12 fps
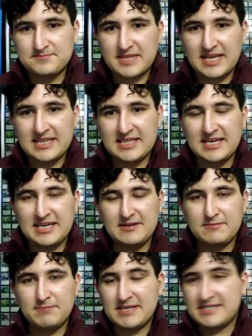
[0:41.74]
And they
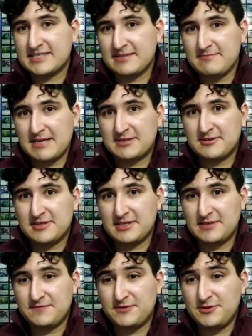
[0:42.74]
basically make sure that
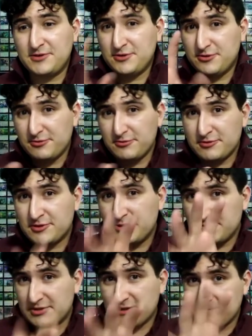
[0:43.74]
if you
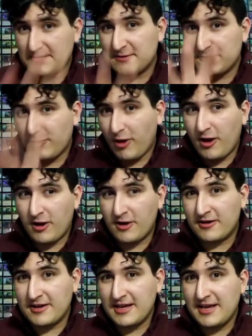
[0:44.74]
do something
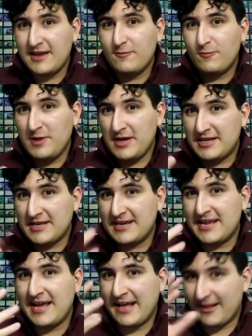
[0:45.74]
wrong, we
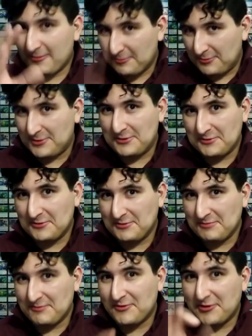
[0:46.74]
can help you
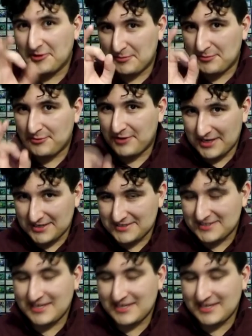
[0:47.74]
for a price.